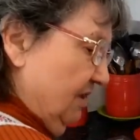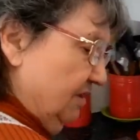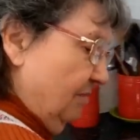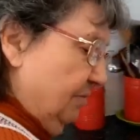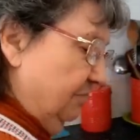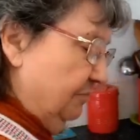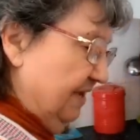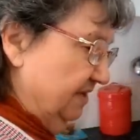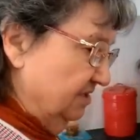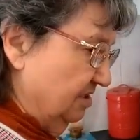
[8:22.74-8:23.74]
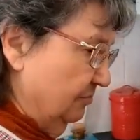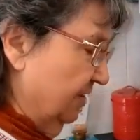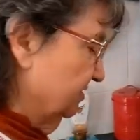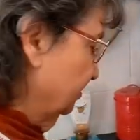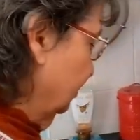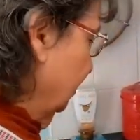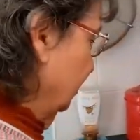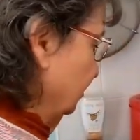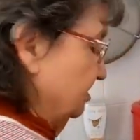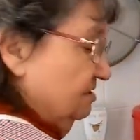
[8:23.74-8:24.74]
Well, that big pan is about
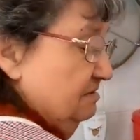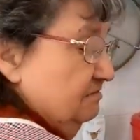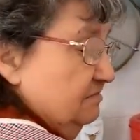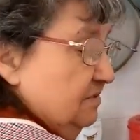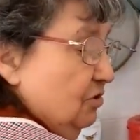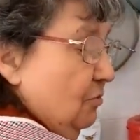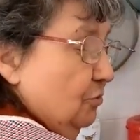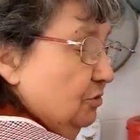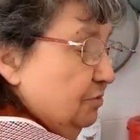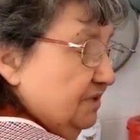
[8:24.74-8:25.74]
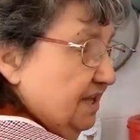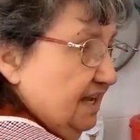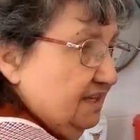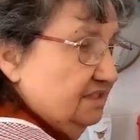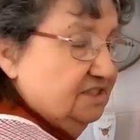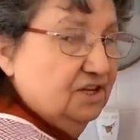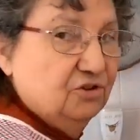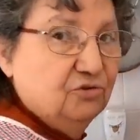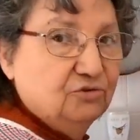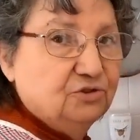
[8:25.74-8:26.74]
6 normal potatoes and
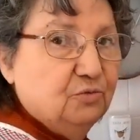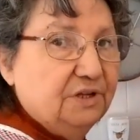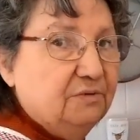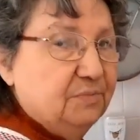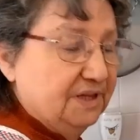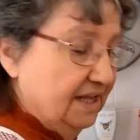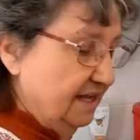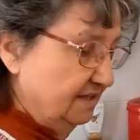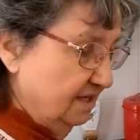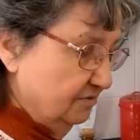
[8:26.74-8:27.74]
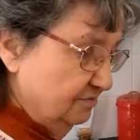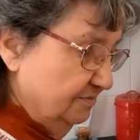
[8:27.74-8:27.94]
2 sweet potatoes.